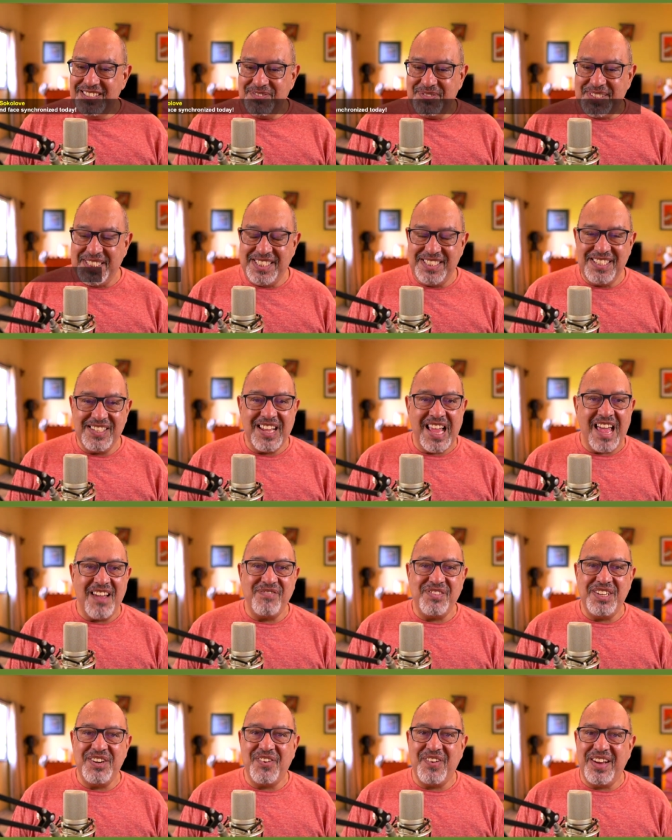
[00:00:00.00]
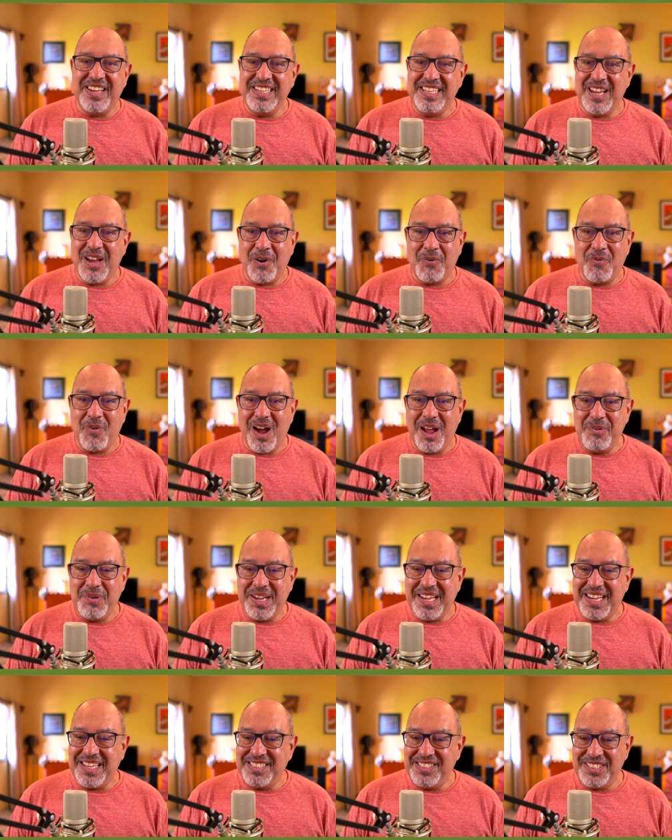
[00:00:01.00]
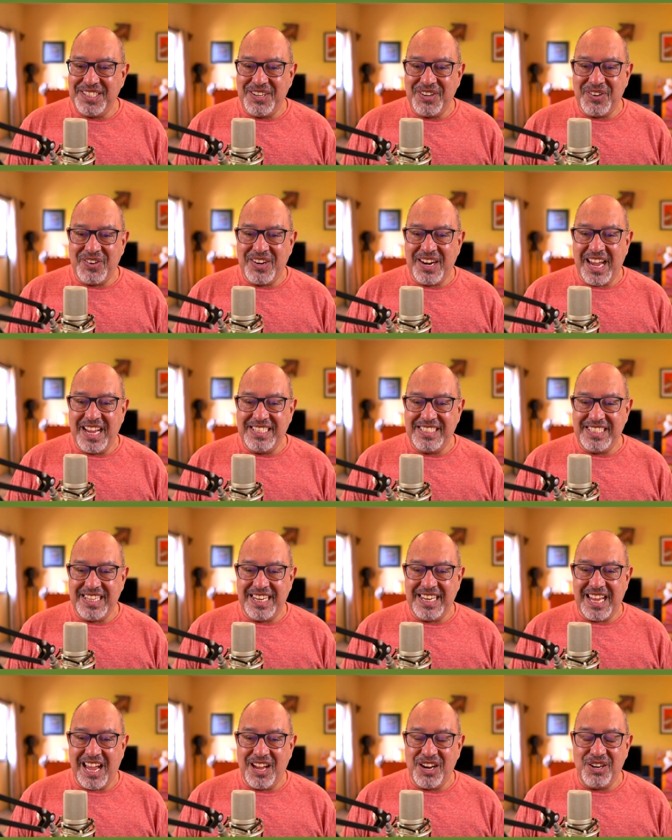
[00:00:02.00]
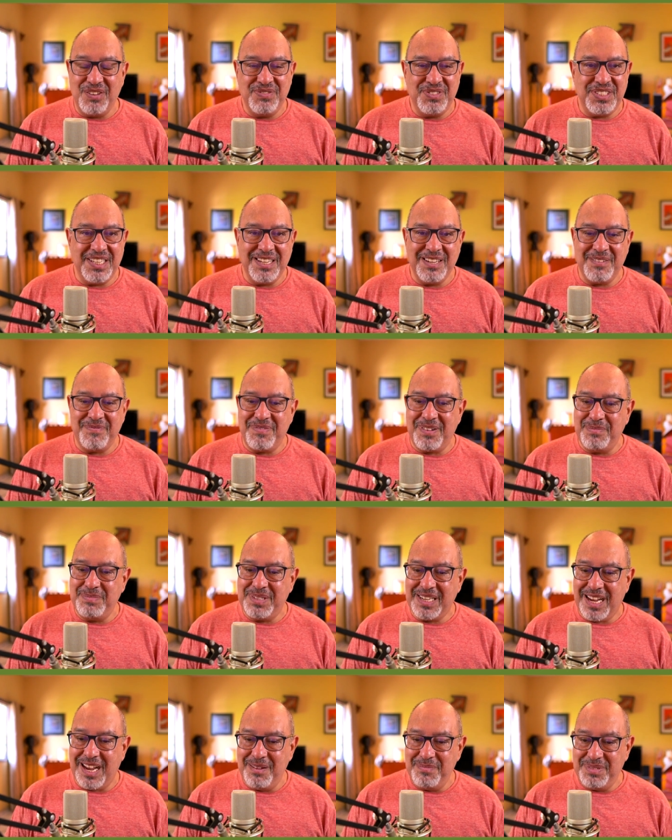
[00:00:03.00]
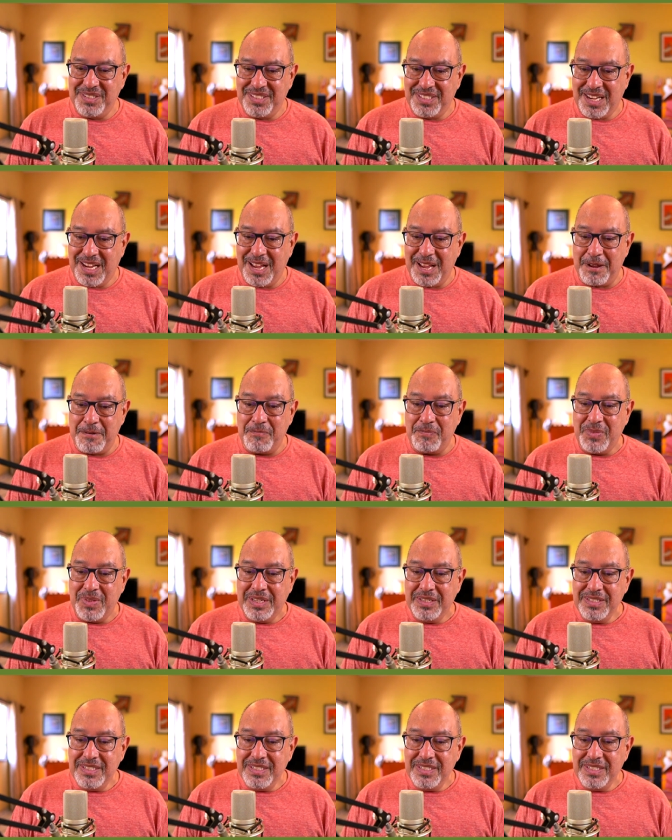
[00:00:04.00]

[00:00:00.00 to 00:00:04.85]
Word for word: We still have no idea why we get synchronized and out of sync from time to time.